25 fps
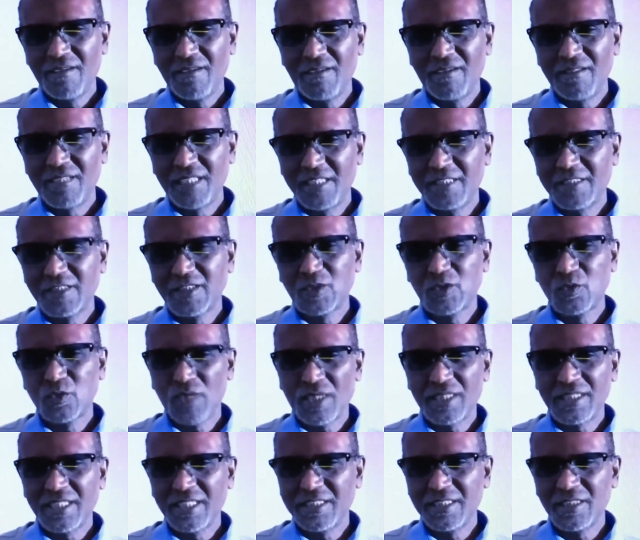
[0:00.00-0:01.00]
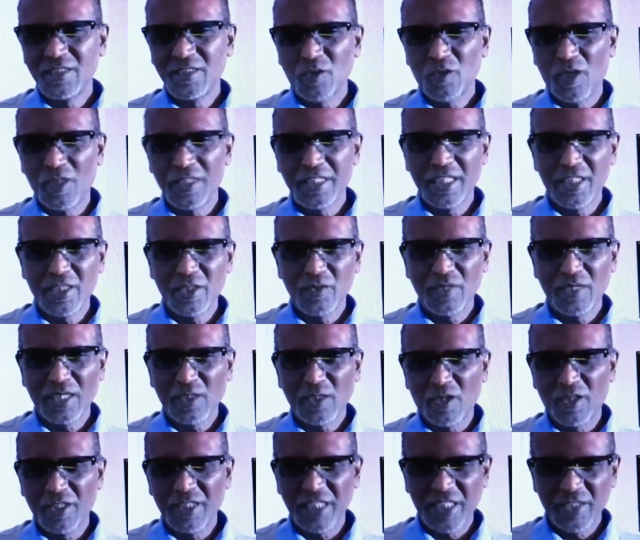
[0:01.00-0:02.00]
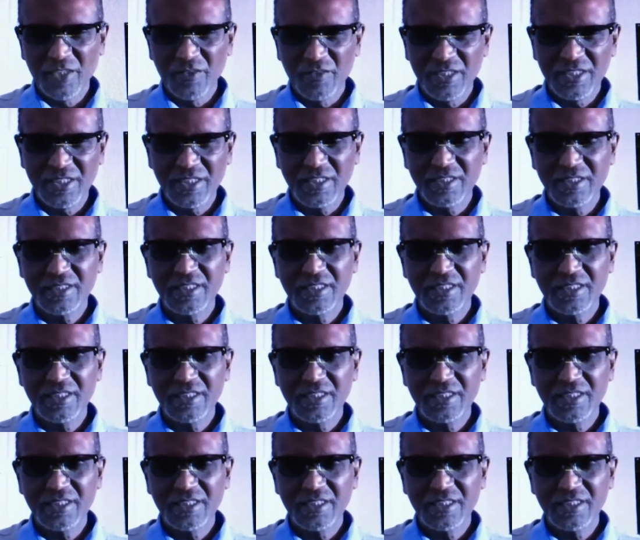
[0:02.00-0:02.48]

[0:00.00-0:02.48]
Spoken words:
teachers who are teaching qualitative and quantitative research.